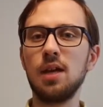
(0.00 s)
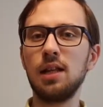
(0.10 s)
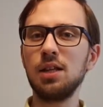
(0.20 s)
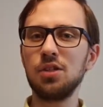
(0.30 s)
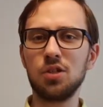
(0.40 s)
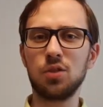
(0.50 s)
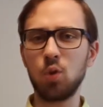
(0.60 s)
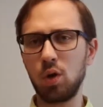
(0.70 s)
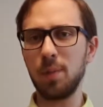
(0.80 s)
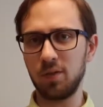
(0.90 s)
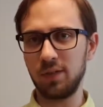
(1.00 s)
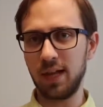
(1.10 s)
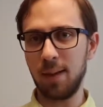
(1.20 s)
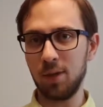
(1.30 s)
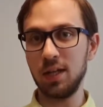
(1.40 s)
Let's just talk about
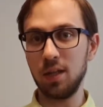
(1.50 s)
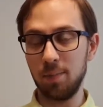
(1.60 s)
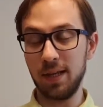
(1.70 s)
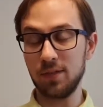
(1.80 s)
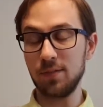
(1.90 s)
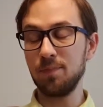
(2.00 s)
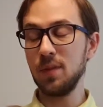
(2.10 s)
the game a little bit.